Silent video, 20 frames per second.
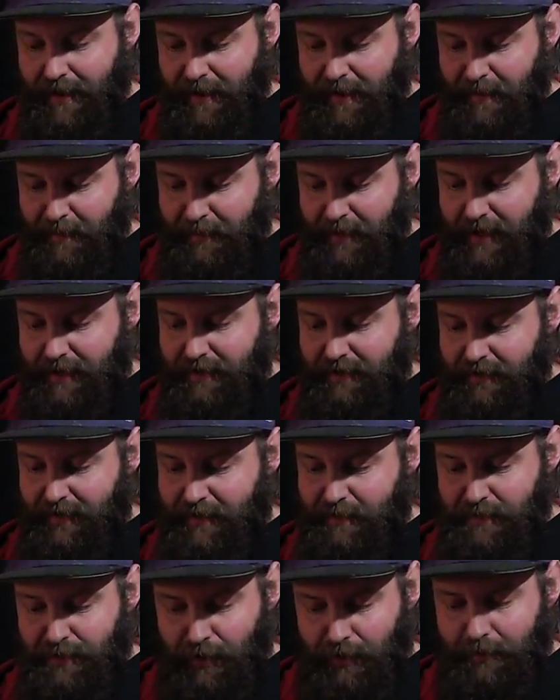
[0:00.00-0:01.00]
But
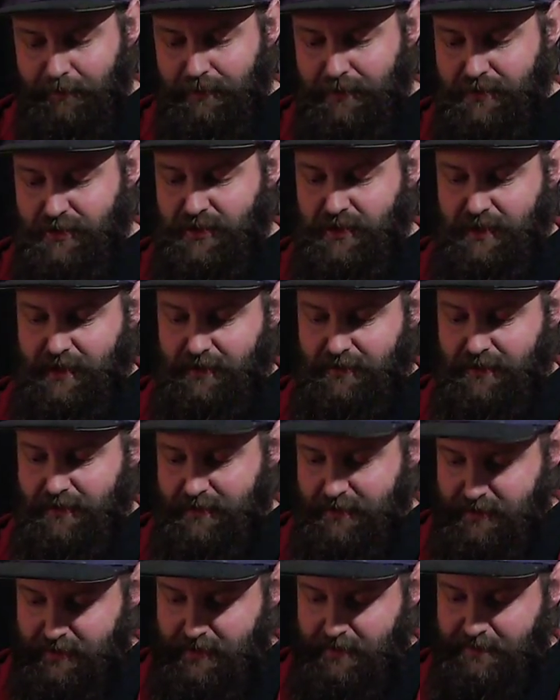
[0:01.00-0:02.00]
I'm not pushing,
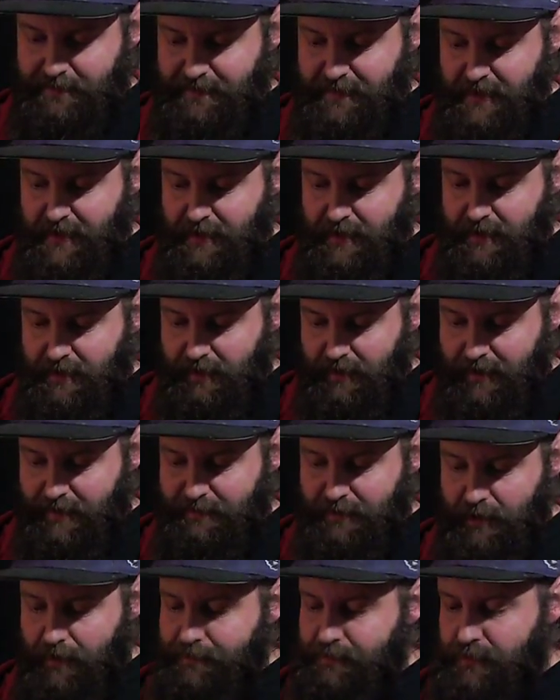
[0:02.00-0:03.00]
Doctor. I'm
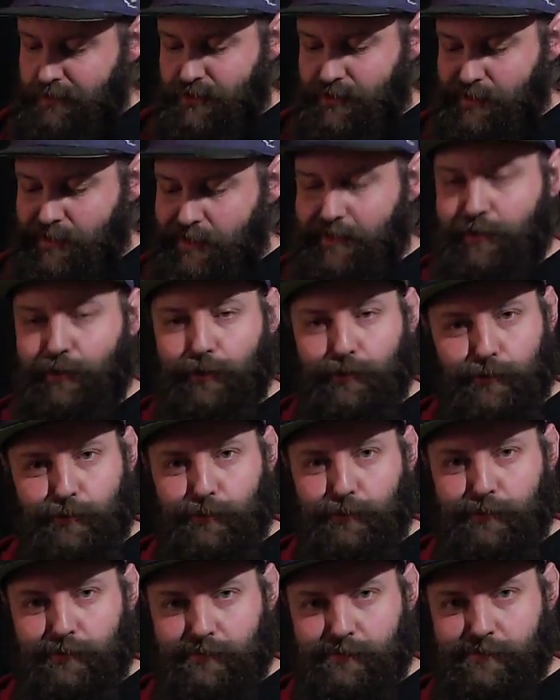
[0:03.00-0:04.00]
not pushing at all.